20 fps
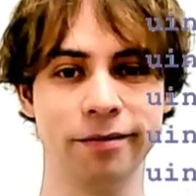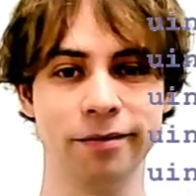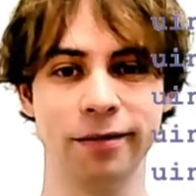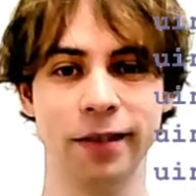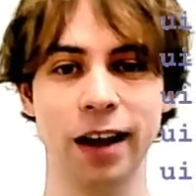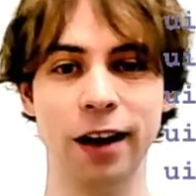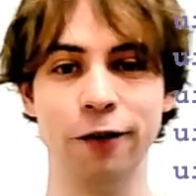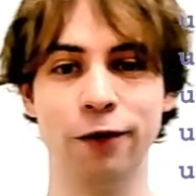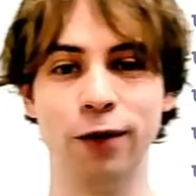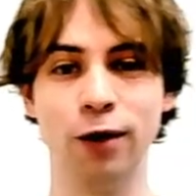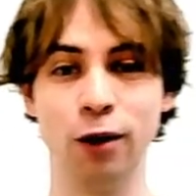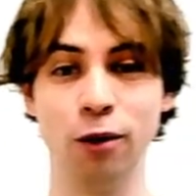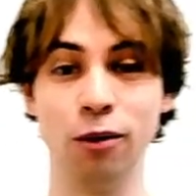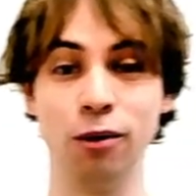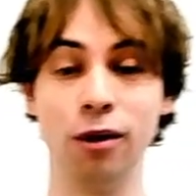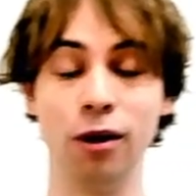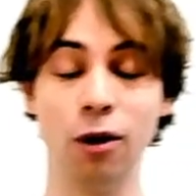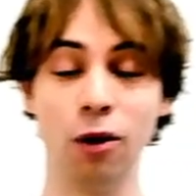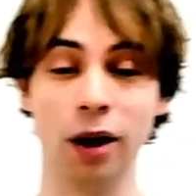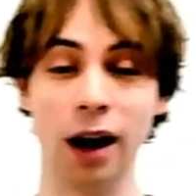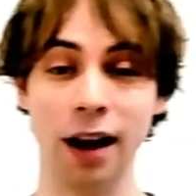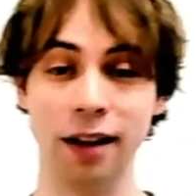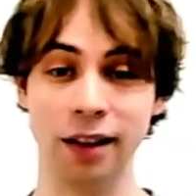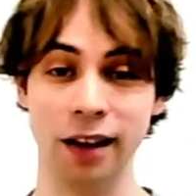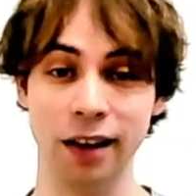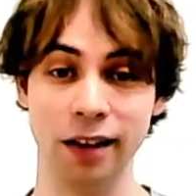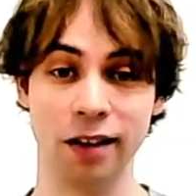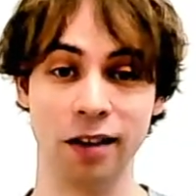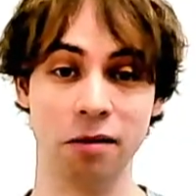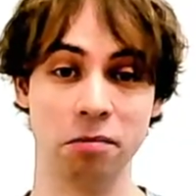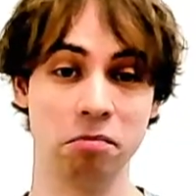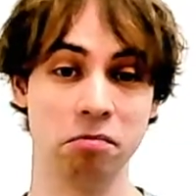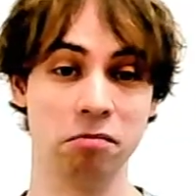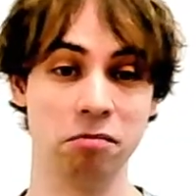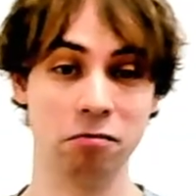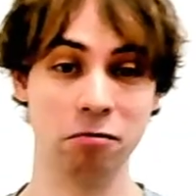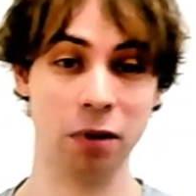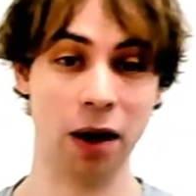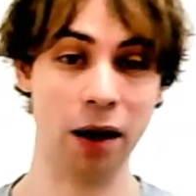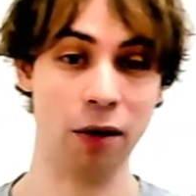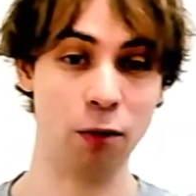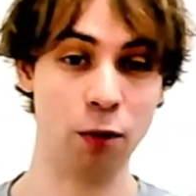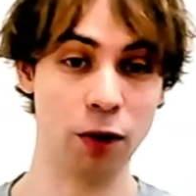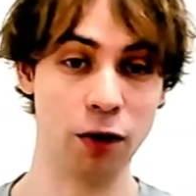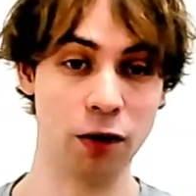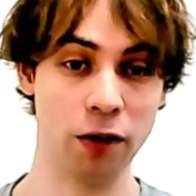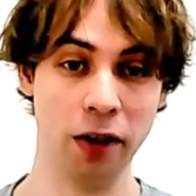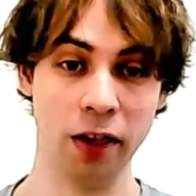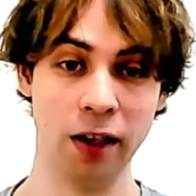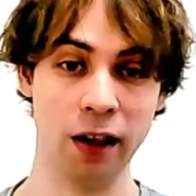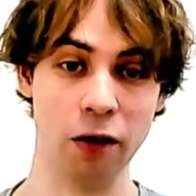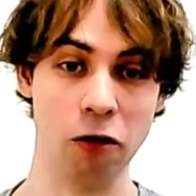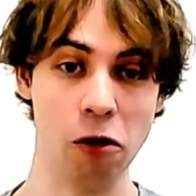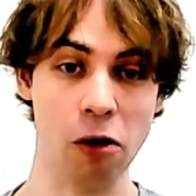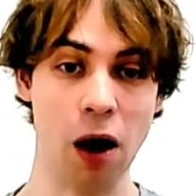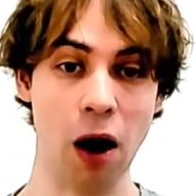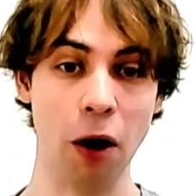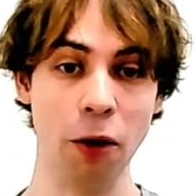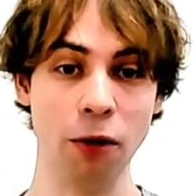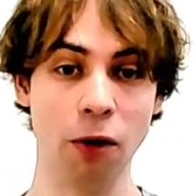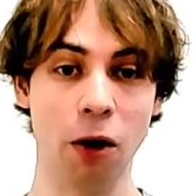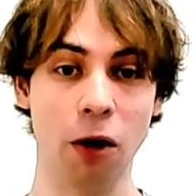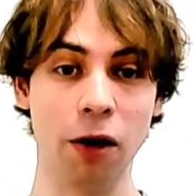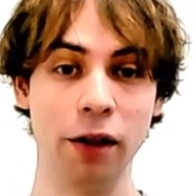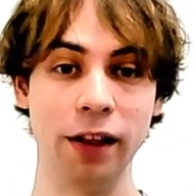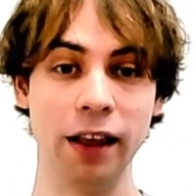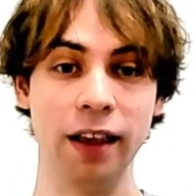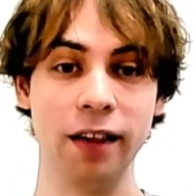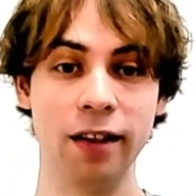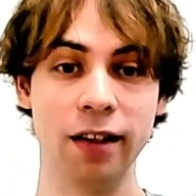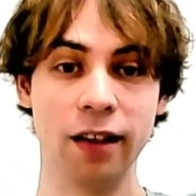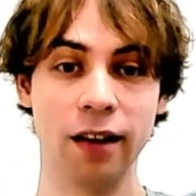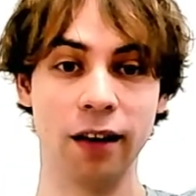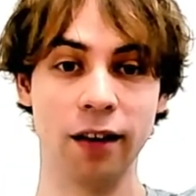If you look at this and would zero out all these